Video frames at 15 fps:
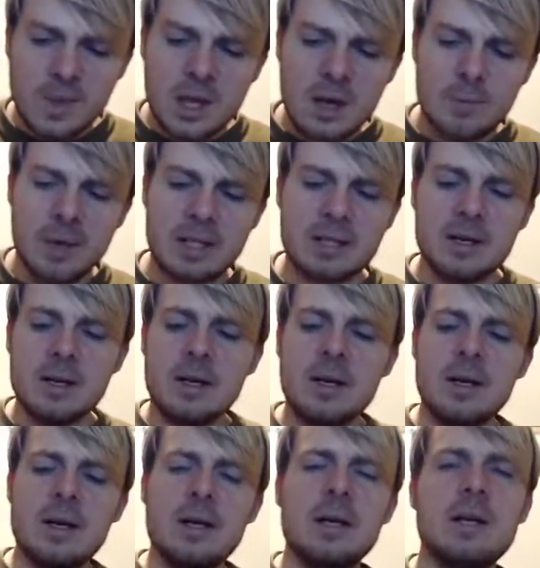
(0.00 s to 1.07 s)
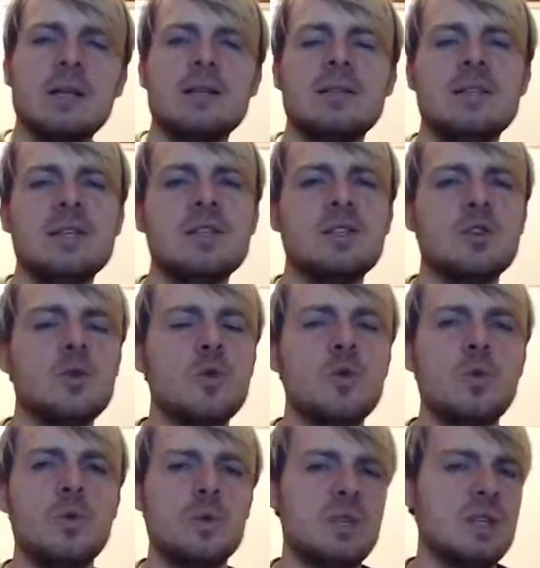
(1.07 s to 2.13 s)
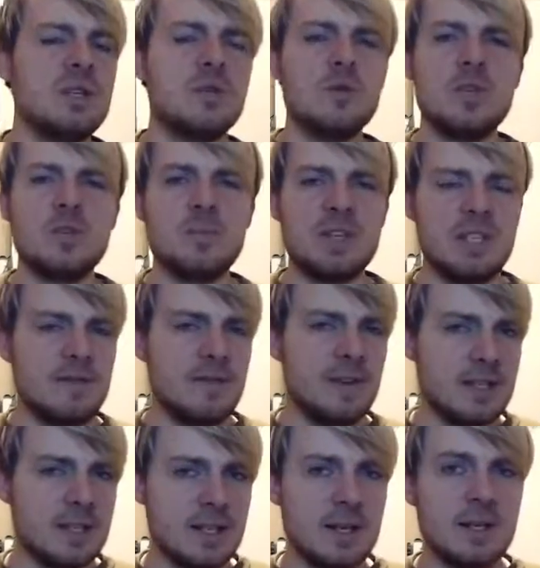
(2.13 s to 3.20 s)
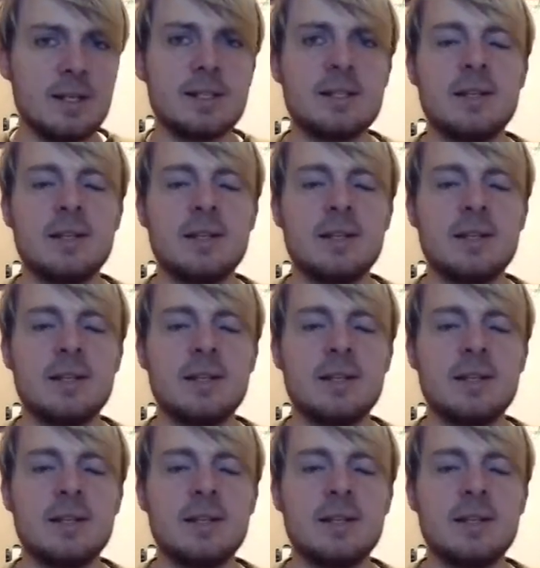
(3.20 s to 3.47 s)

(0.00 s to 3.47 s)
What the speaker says: But these two specific skills,